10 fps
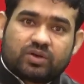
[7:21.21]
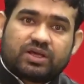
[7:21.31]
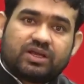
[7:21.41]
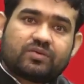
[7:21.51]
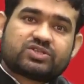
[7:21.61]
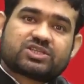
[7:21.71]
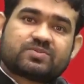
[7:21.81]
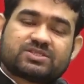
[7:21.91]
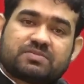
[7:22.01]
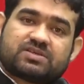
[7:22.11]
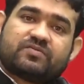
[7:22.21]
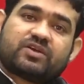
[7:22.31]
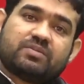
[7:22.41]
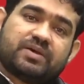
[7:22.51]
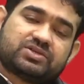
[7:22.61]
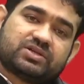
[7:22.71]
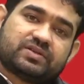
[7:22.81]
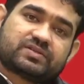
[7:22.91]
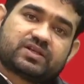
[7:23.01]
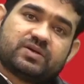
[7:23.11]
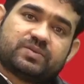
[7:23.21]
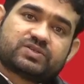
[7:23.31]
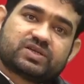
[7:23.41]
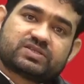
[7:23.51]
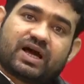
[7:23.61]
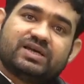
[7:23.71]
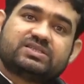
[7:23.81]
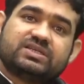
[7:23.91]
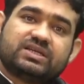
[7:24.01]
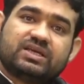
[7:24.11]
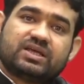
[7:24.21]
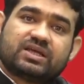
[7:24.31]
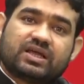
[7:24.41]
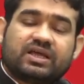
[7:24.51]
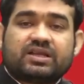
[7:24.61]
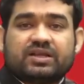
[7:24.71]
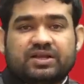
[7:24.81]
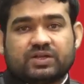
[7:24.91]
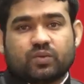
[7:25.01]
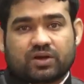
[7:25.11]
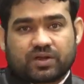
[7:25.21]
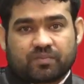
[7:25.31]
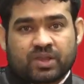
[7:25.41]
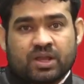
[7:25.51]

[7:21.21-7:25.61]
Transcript: area which has been specifically mentioned in the syllabus is the ICT in networking.